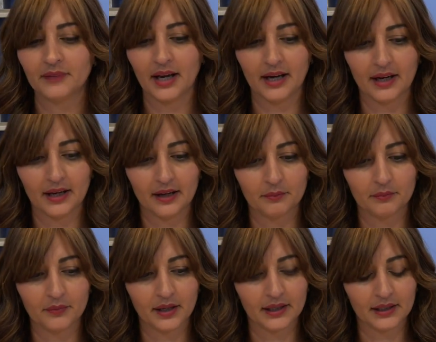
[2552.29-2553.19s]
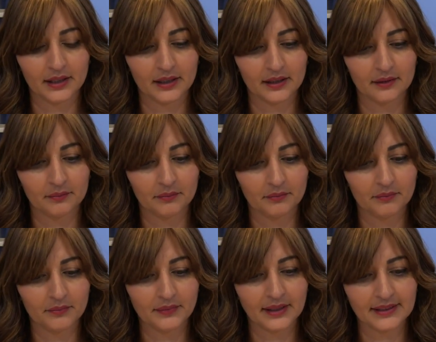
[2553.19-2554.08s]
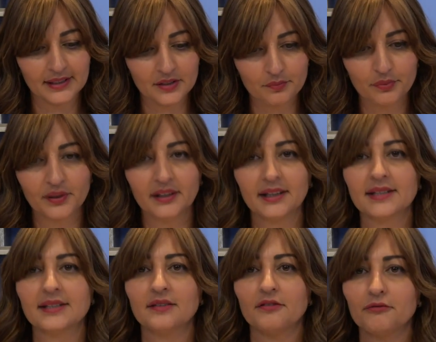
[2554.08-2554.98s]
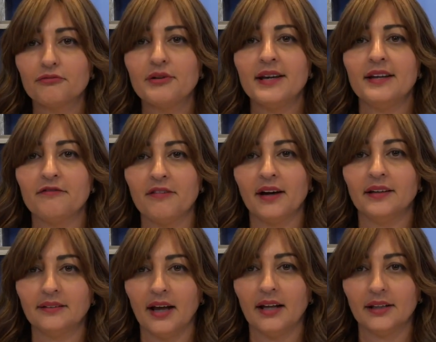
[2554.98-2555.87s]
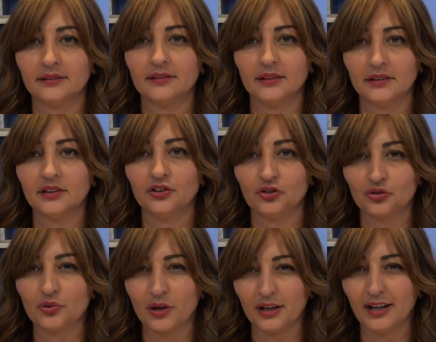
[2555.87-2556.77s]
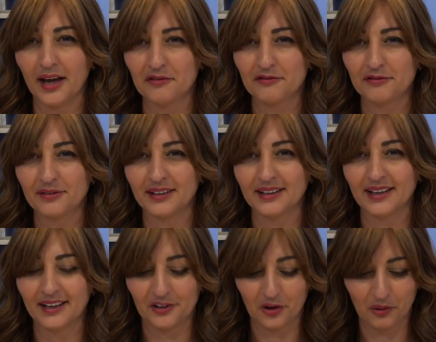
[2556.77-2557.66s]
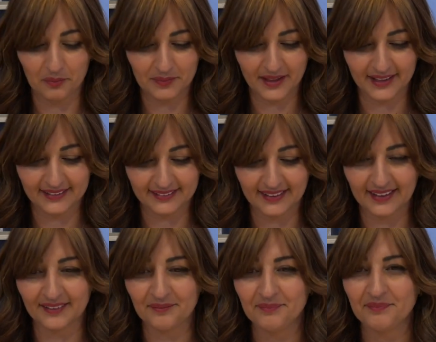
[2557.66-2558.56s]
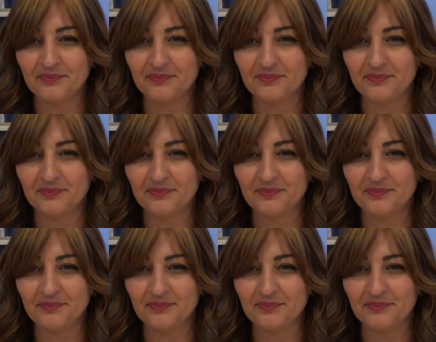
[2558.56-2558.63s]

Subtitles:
that it's bringing us really vitality into our life. And I hope that